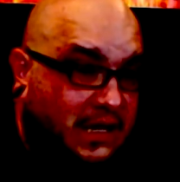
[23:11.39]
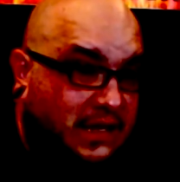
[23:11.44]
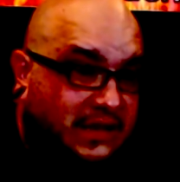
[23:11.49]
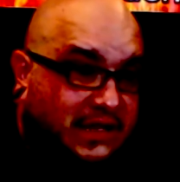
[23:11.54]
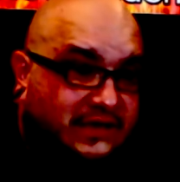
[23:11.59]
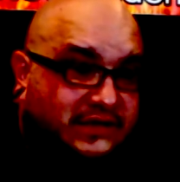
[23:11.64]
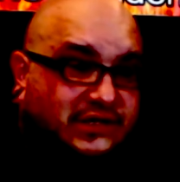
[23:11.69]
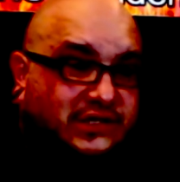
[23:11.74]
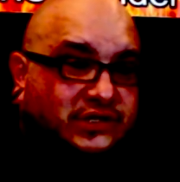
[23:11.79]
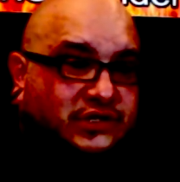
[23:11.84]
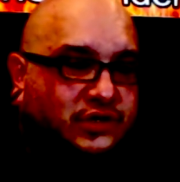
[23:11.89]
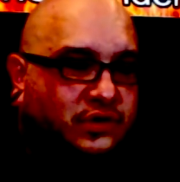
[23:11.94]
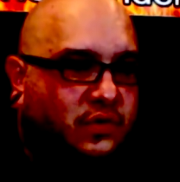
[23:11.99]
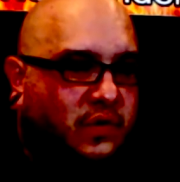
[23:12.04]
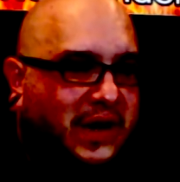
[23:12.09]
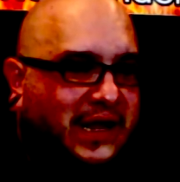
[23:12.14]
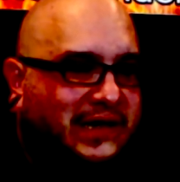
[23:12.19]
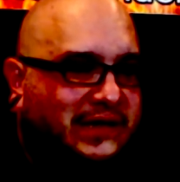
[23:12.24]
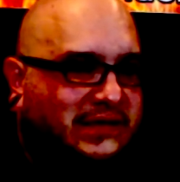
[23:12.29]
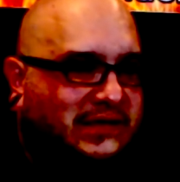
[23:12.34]
This is
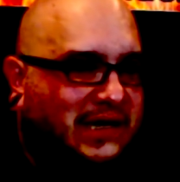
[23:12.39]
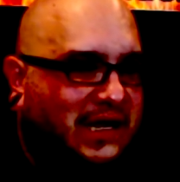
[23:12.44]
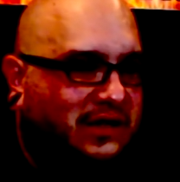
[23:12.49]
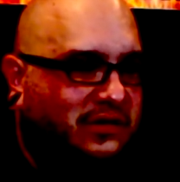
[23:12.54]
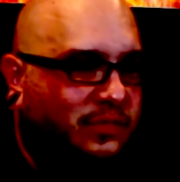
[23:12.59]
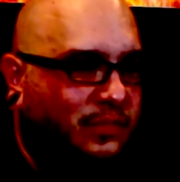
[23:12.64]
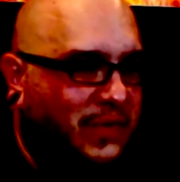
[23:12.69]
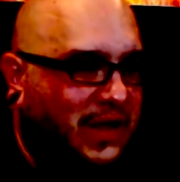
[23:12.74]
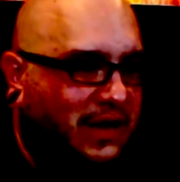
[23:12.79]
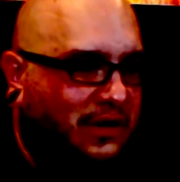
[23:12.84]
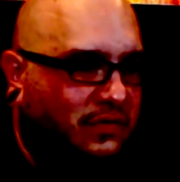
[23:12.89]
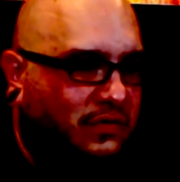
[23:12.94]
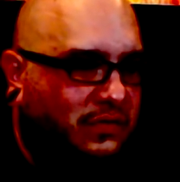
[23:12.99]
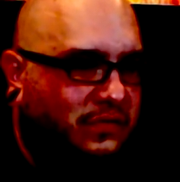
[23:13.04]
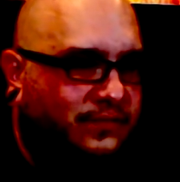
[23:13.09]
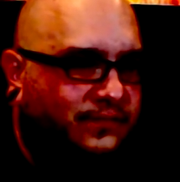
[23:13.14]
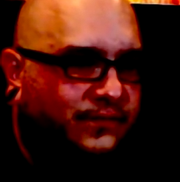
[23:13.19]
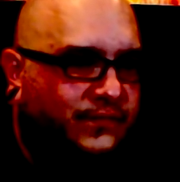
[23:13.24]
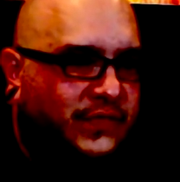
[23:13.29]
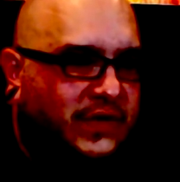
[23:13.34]
great death
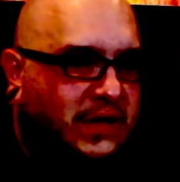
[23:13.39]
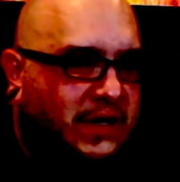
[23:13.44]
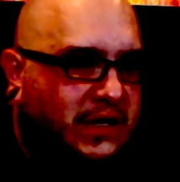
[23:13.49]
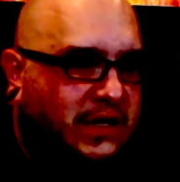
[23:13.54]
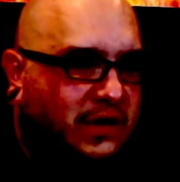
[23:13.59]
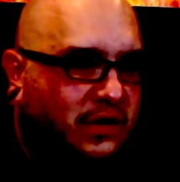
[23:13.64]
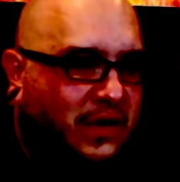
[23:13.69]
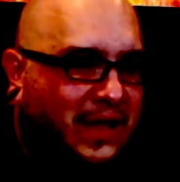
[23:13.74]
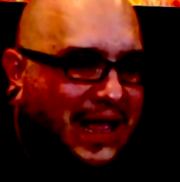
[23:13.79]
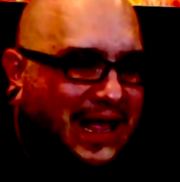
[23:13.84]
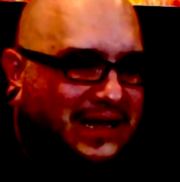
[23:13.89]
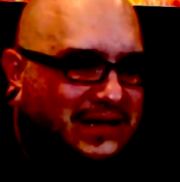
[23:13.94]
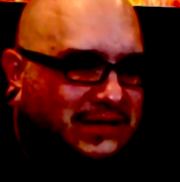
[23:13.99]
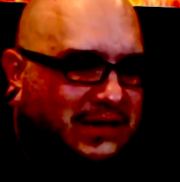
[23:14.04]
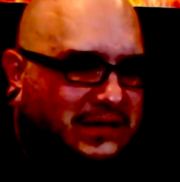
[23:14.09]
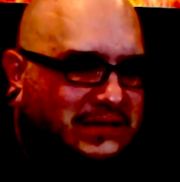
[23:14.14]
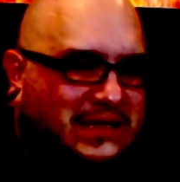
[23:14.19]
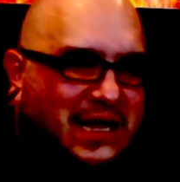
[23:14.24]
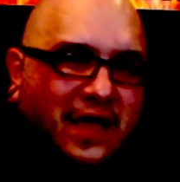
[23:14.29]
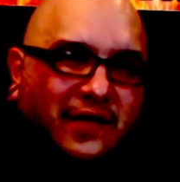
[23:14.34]
metal. You know, it
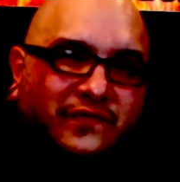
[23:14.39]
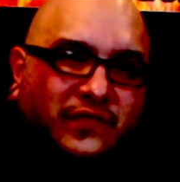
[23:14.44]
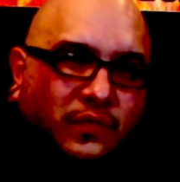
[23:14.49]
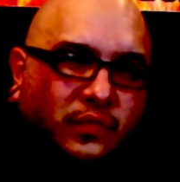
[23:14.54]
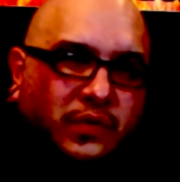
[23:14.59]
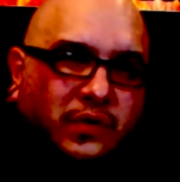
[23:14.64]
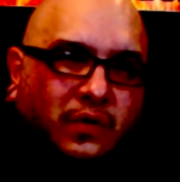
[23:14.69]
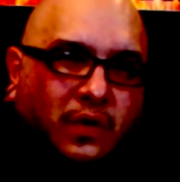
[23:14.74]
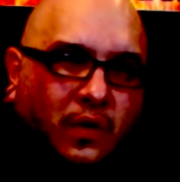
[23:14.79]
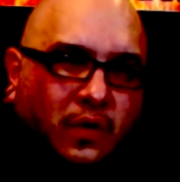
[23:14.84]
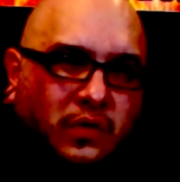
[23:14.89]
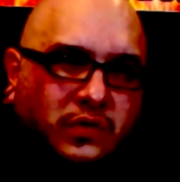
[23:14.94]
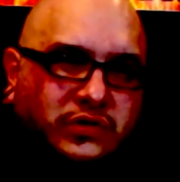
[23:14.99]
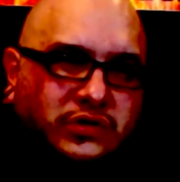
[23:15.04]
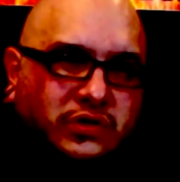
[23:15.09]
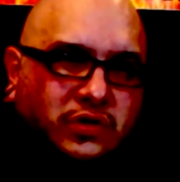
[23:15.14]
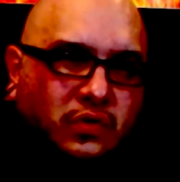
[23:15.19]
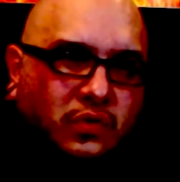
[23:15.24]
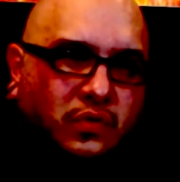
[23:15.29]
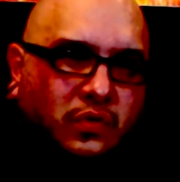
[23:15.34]
does have the real old
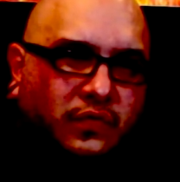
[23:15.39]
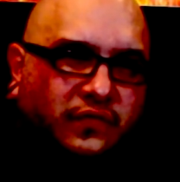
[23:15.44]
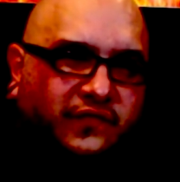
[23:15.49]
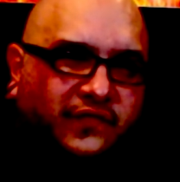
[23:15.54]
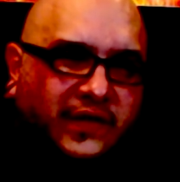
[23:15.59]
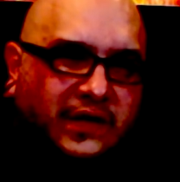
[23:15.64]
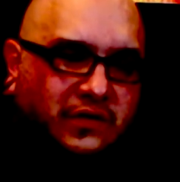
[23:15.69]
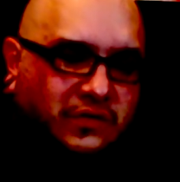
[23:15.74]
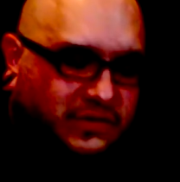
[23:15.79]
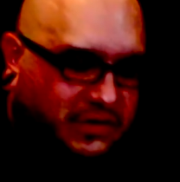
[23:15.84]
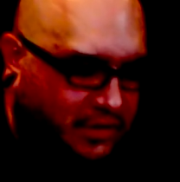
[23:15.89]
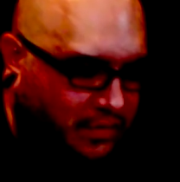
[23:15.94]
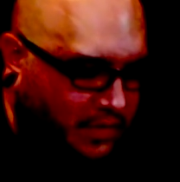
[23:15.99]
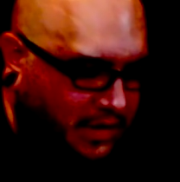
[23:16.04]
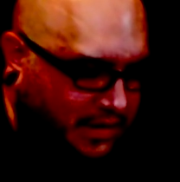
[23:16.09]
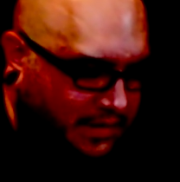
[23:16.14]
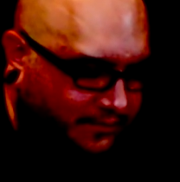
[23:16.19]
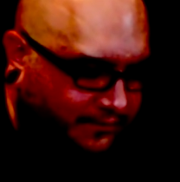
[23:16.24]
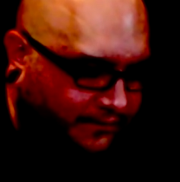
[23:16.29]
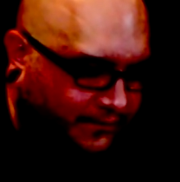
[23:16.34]
school feel to
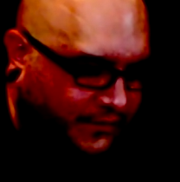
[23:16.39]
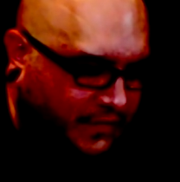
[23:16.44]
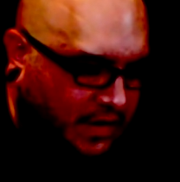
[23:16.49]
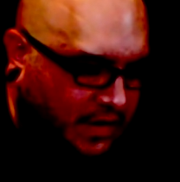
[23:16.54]
it.